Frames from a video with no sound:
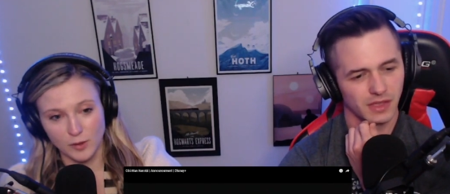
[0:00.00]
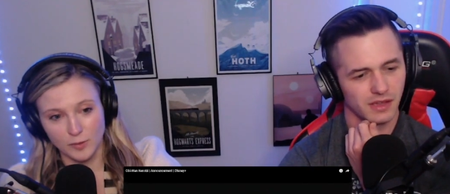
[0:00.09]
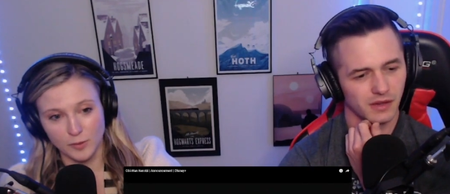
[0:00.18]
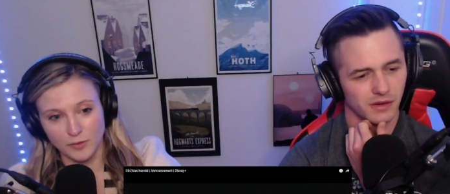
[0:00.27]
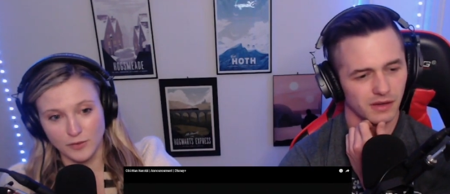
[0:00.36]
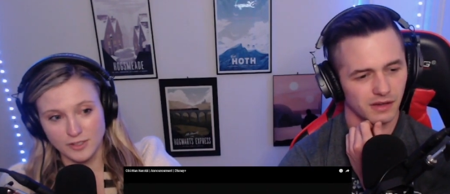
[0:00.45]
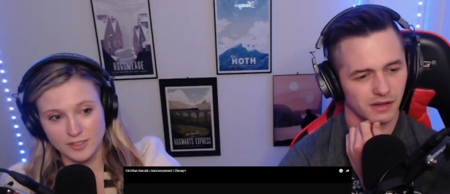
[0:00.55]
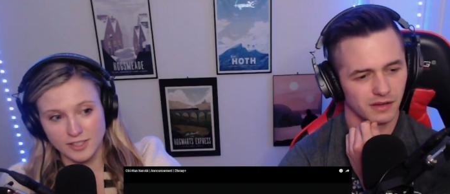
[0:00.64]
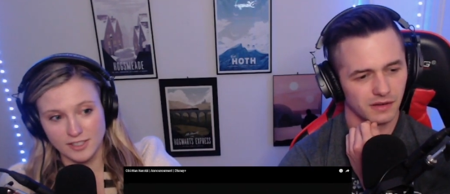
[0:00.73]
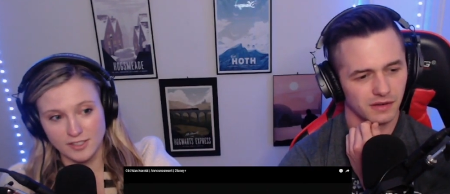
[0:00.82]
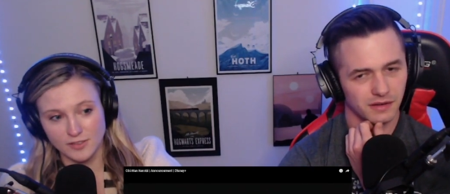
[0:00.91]
Speaker 1: Well, first
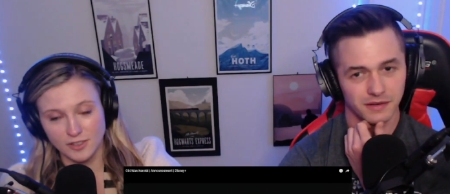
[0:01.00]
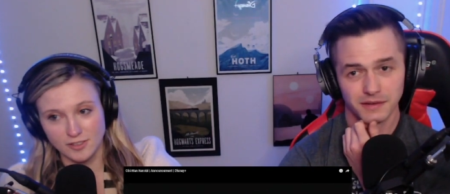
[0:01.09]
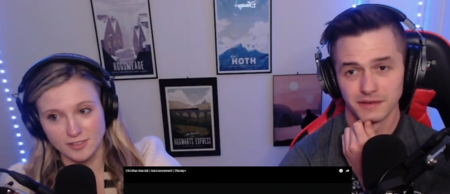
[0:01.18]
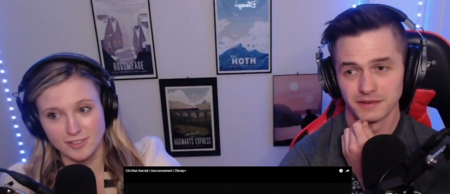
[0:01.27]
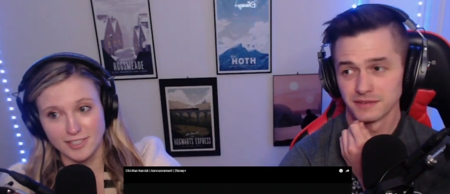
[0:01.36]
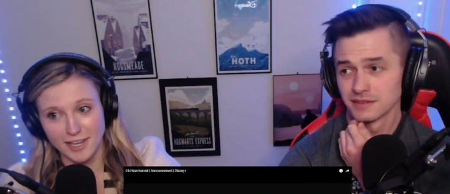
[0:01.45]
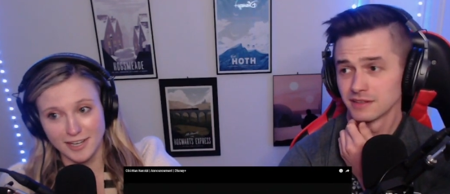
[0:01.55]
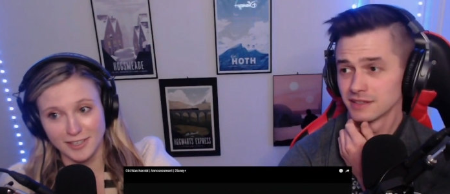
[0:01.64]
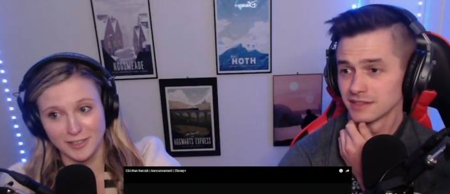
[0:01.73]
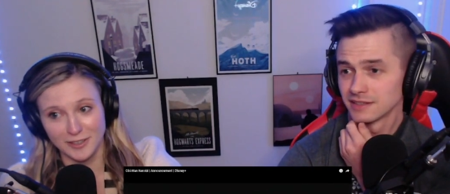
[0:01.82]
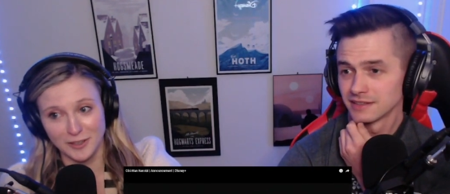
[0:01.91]
things first,
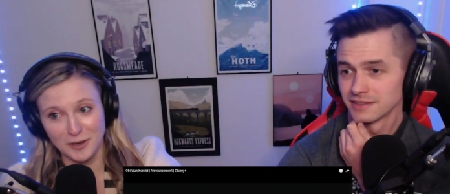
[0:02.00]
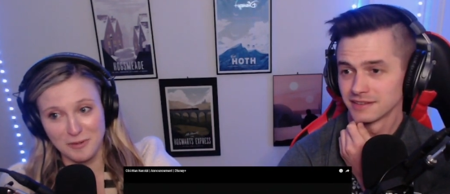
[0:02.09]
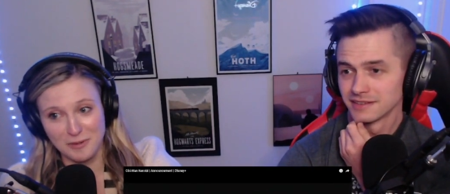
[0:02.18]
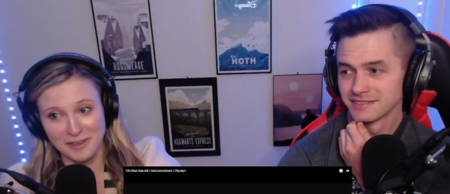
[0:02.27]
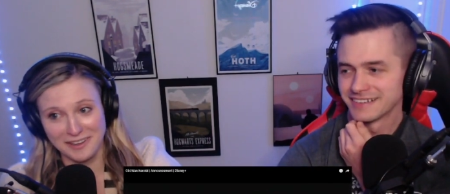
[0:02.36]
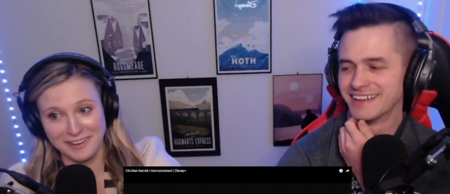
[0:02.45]
Daddy Kenobi.